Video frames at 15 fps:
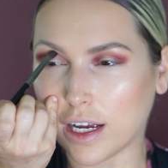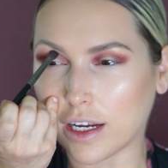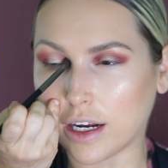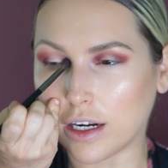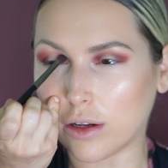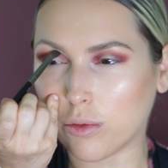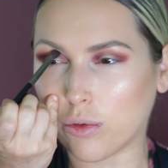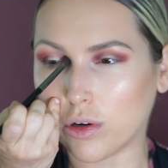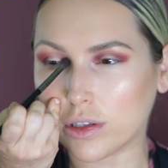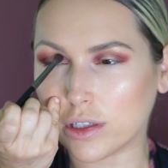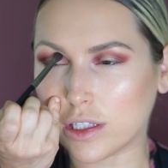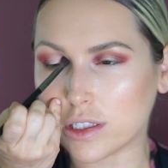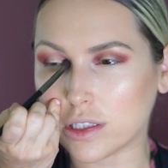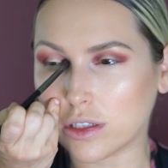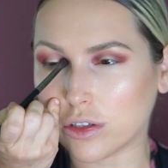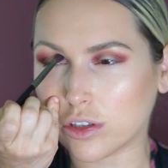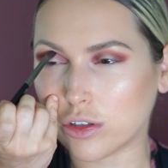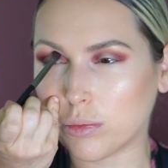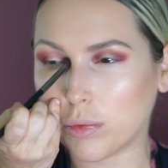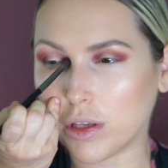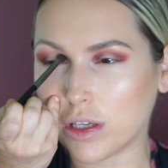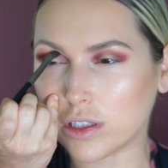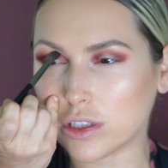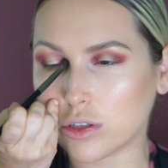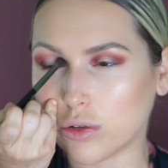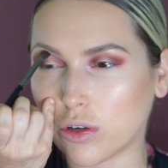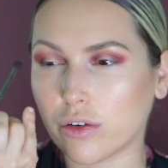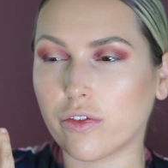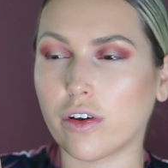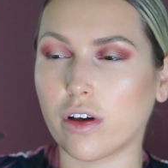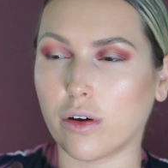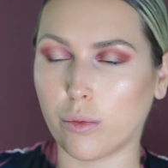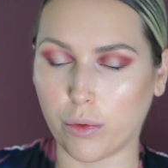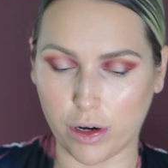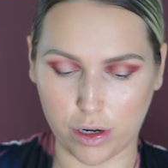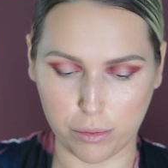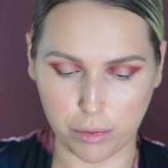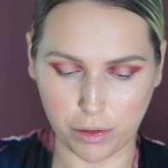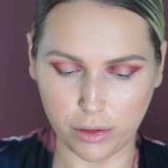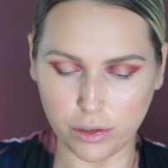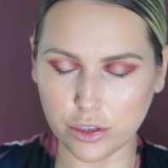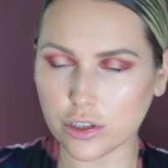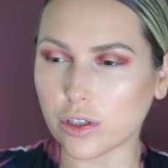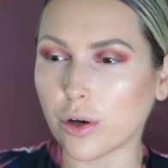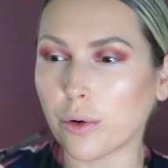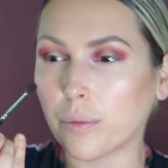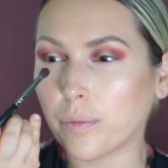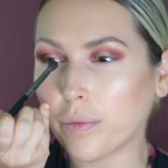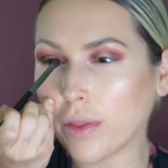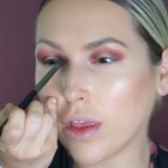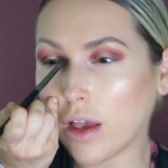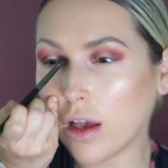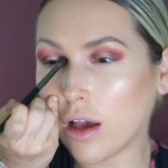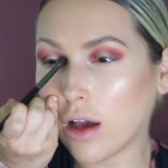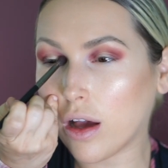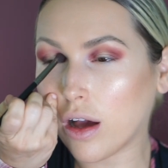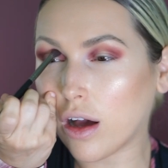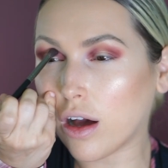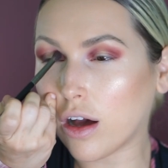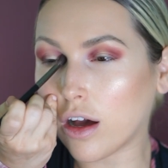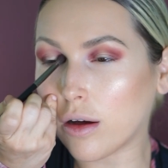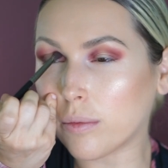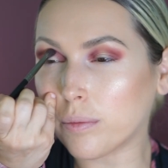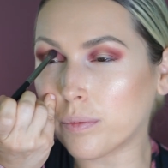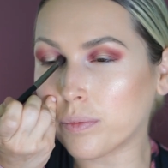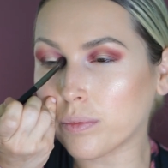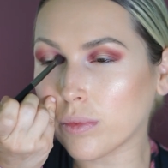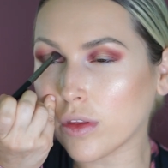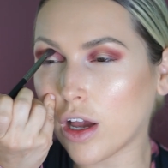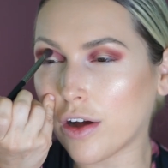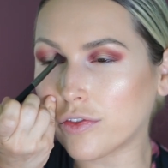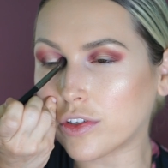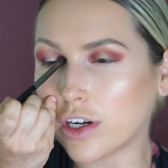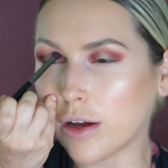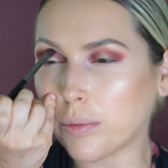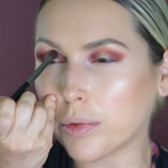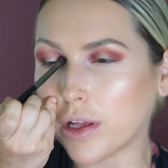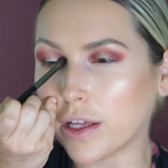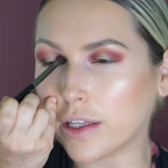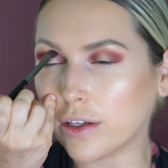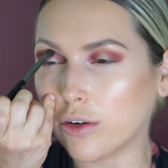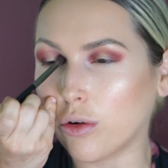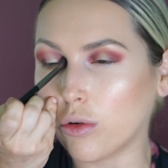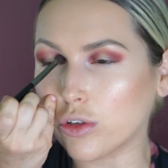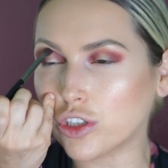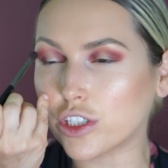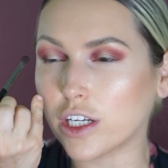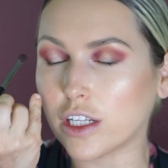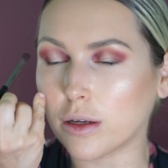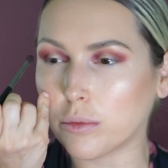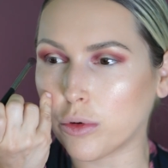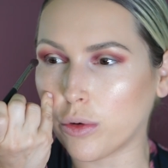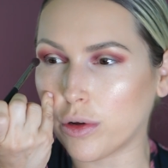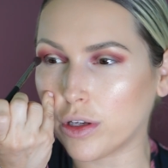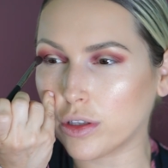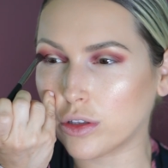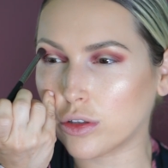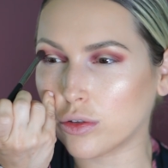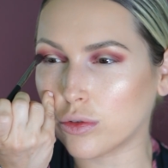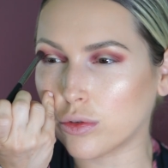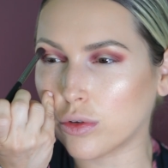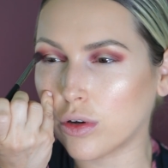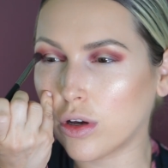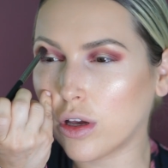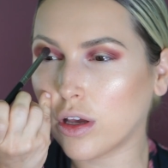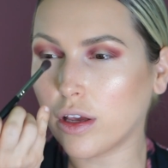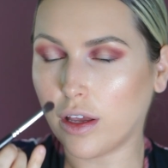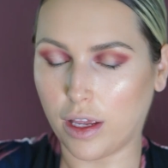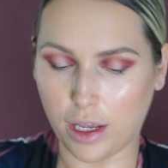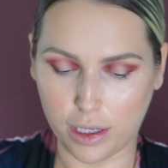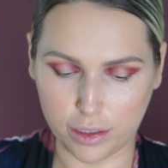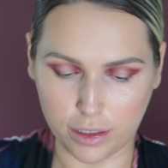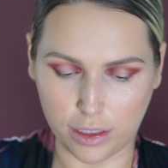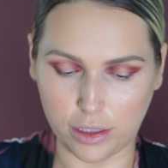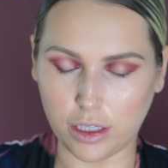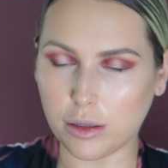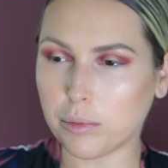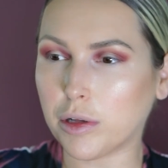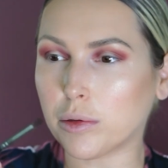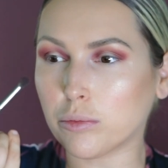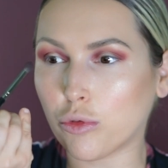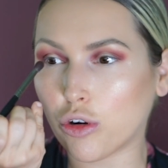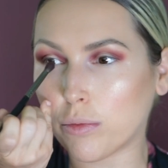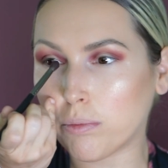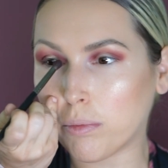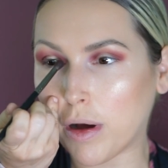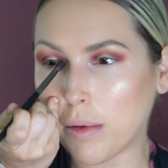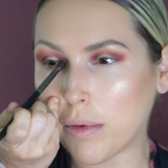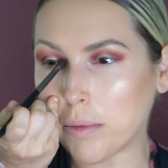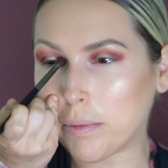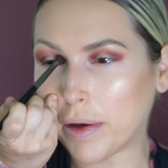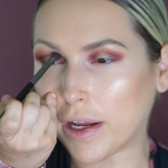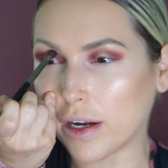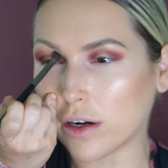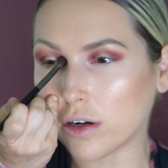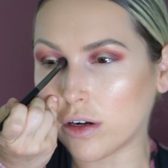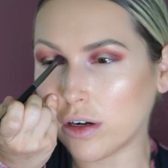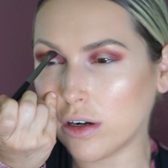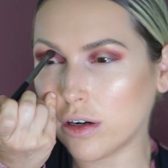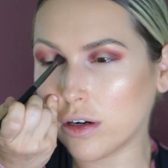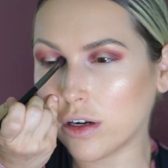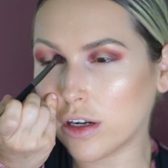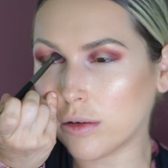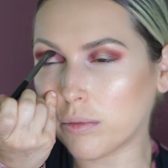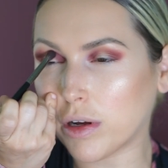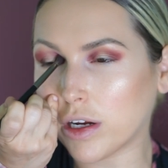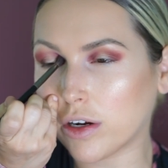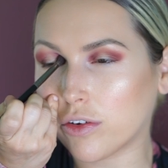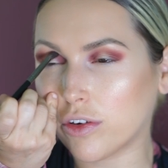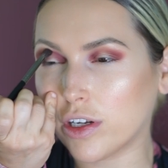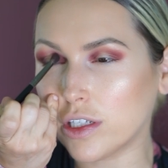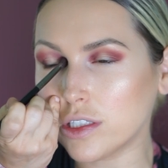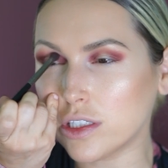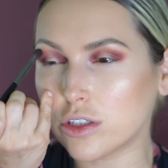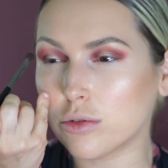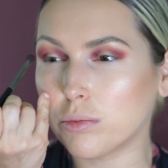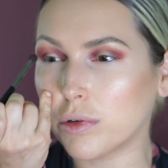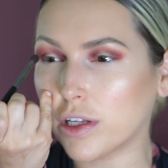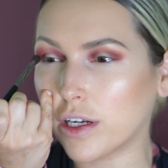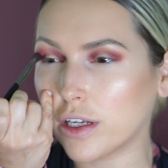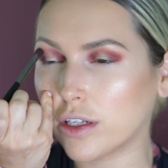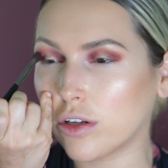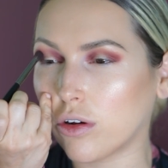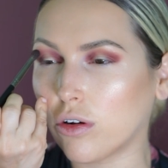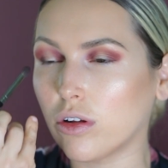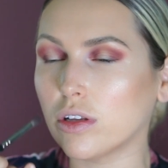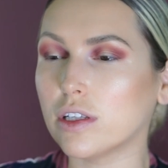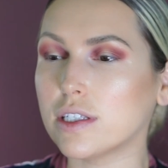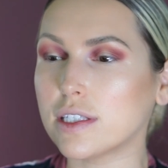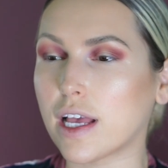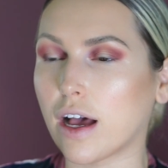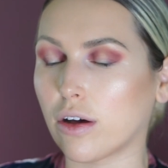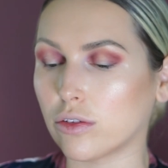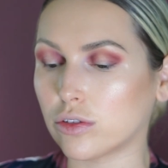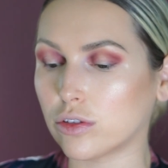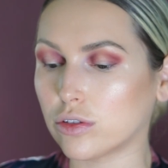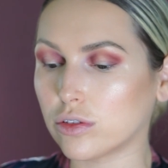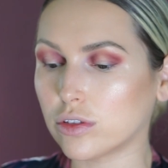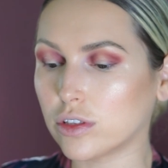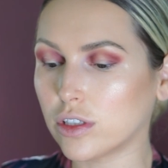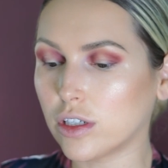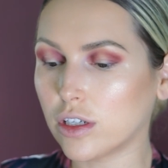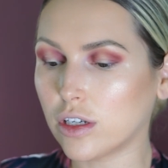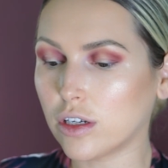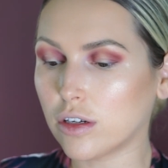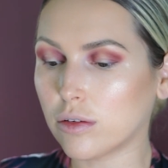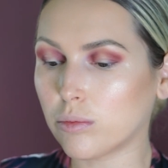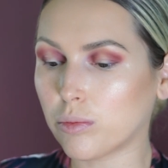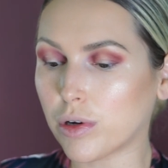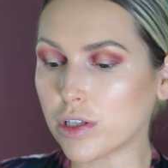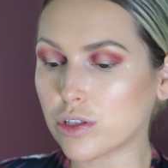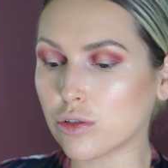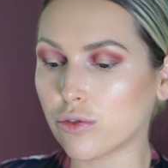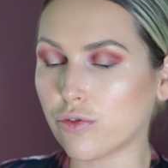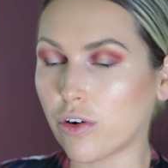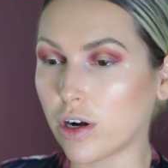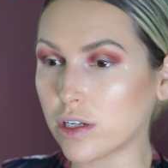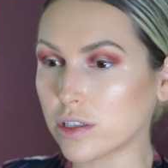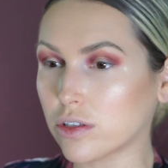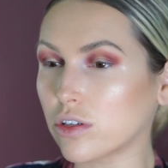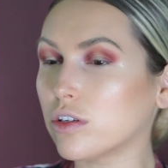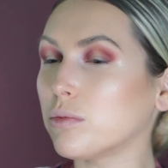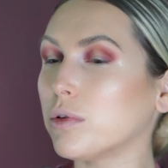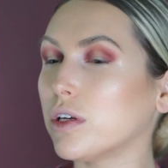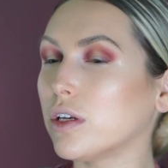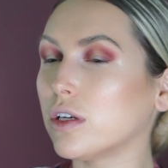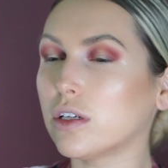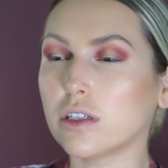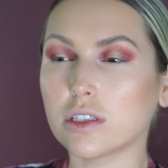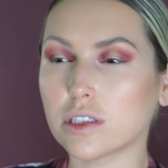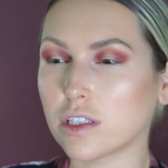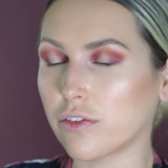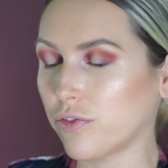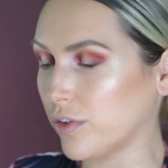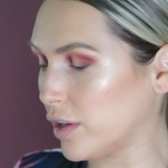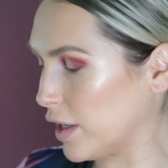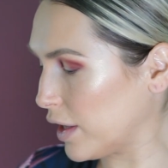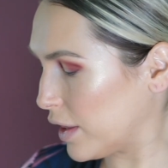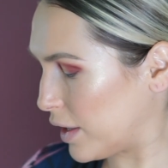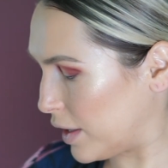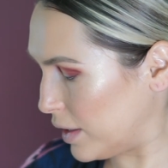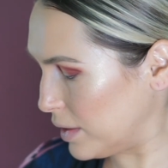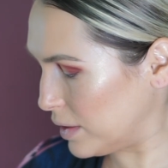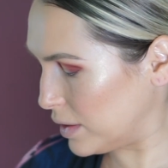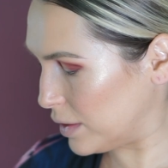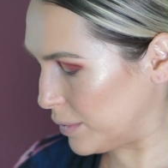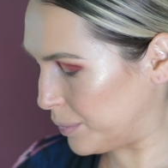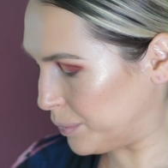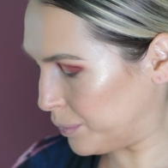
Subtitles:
I kind of want this look to be sort of a wearable. So after I apply the gold shade, I'm going to add a little bit more Mama Bear in my crease to blend all this out. But so far it's going to be something like this.